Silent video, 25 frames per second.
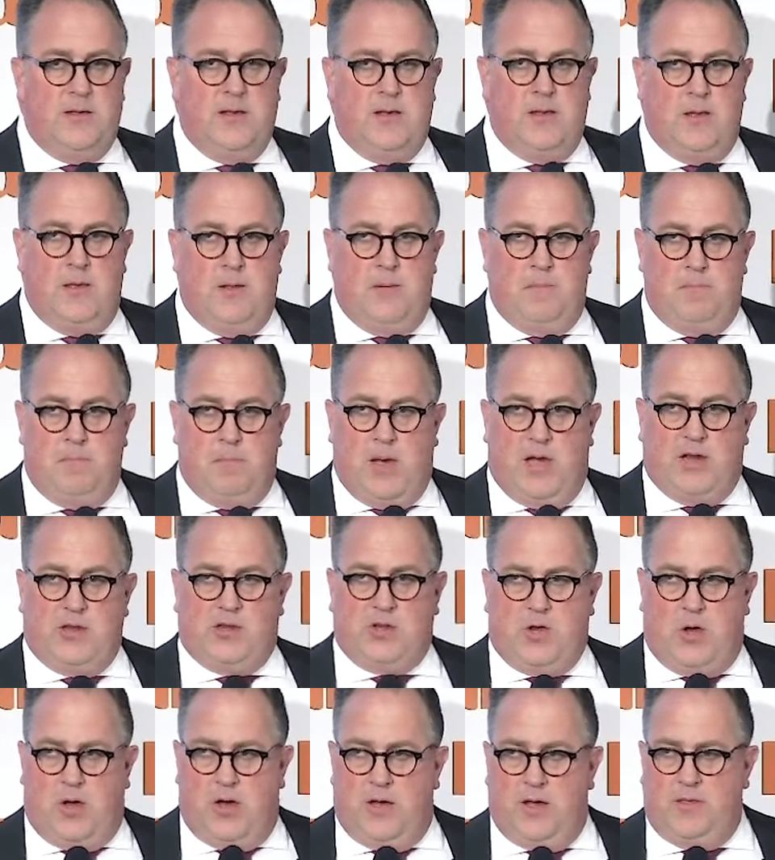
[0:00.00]
much
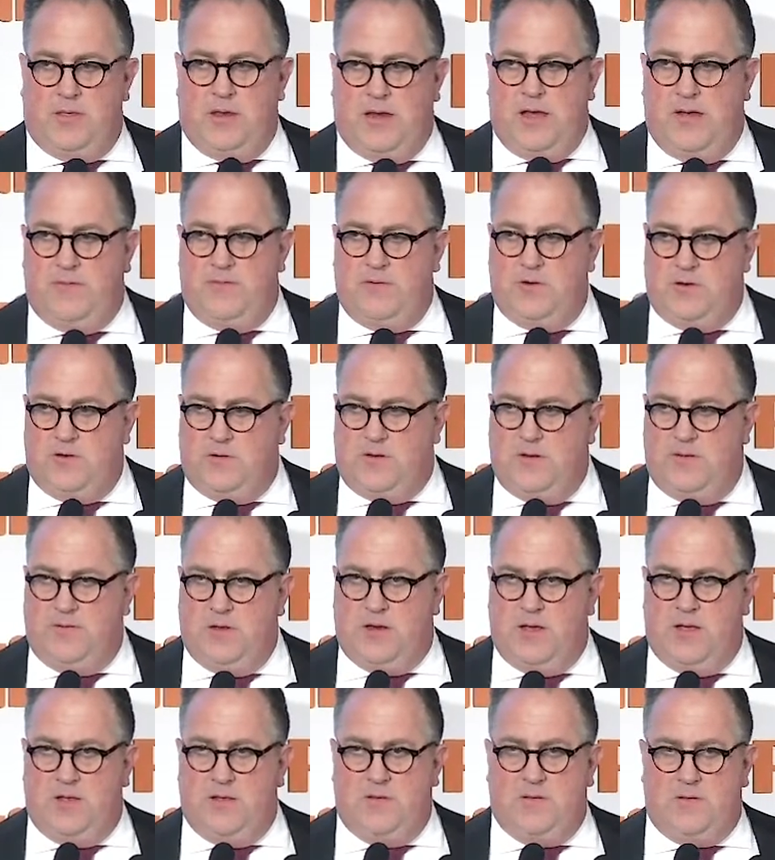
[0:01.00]
higher than average
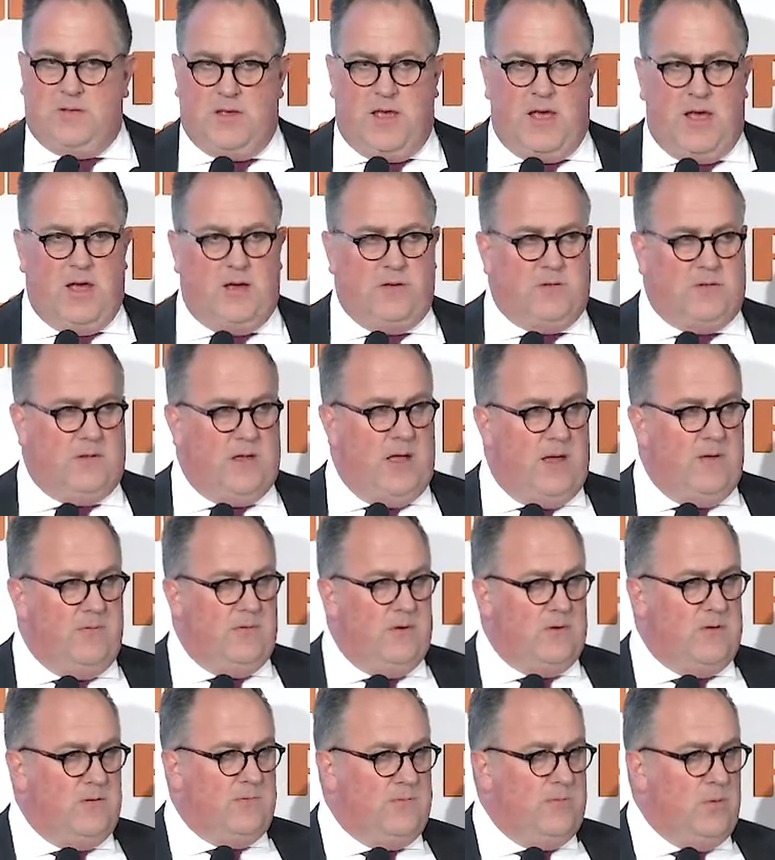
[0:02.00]
dividends out,
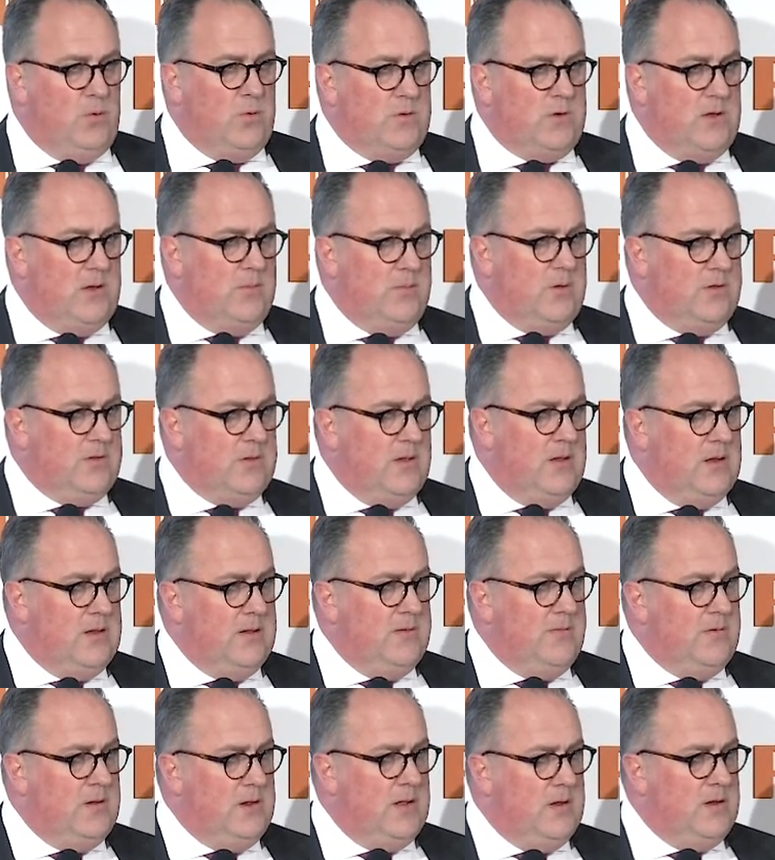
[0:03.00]
average of 14%
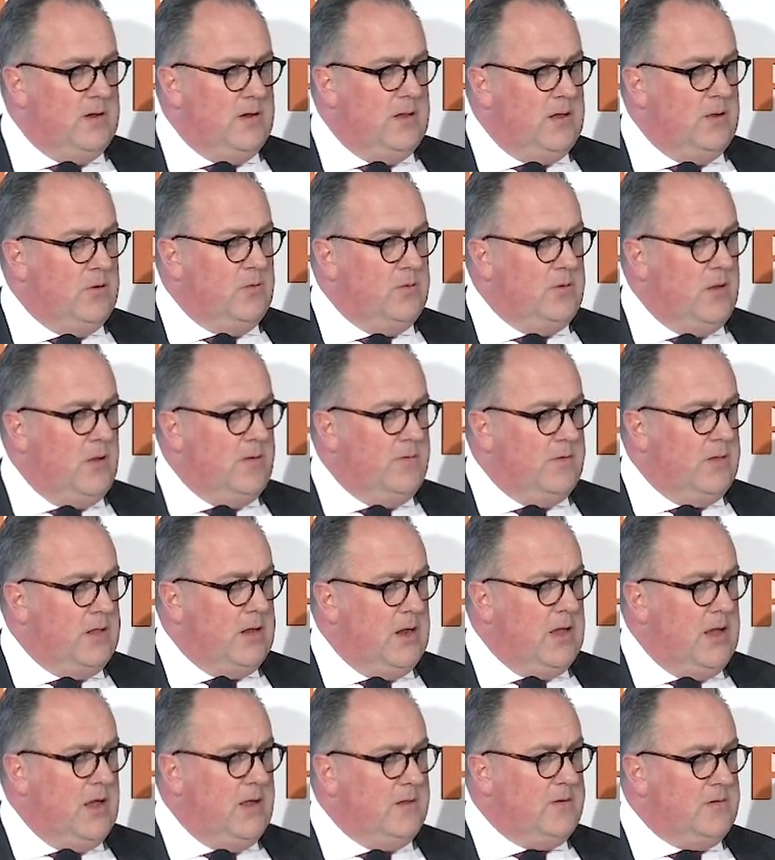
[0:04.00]
dividend yield over the
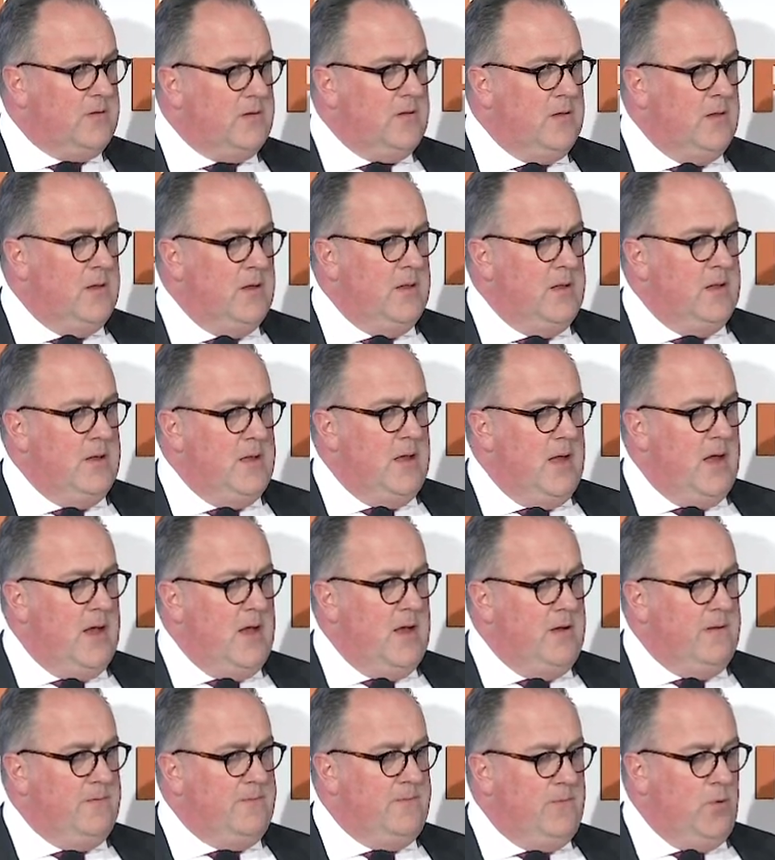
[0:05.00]
last
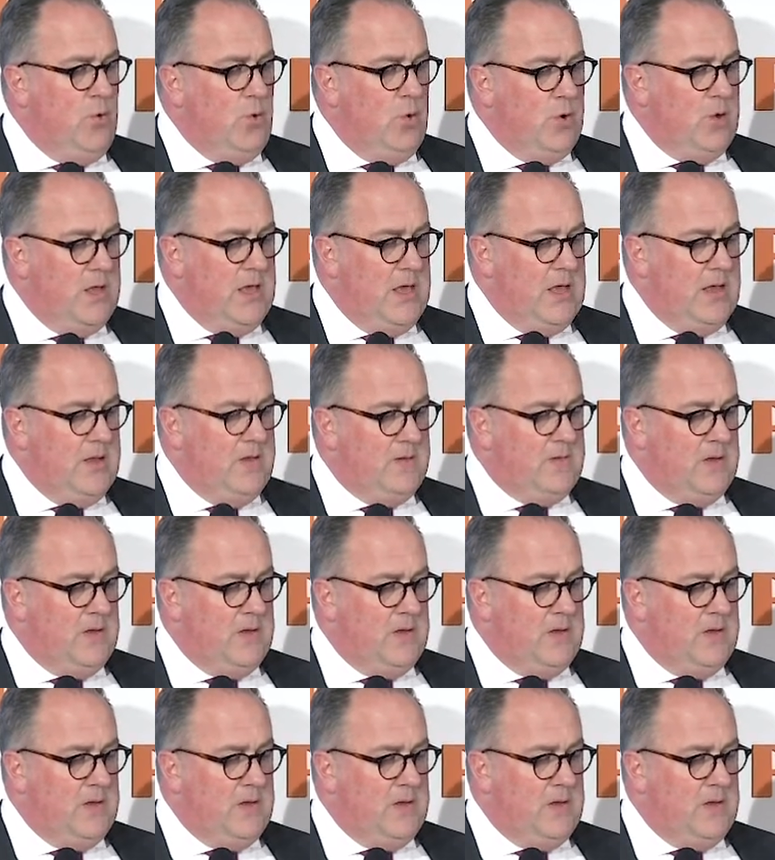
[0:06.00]
4 years.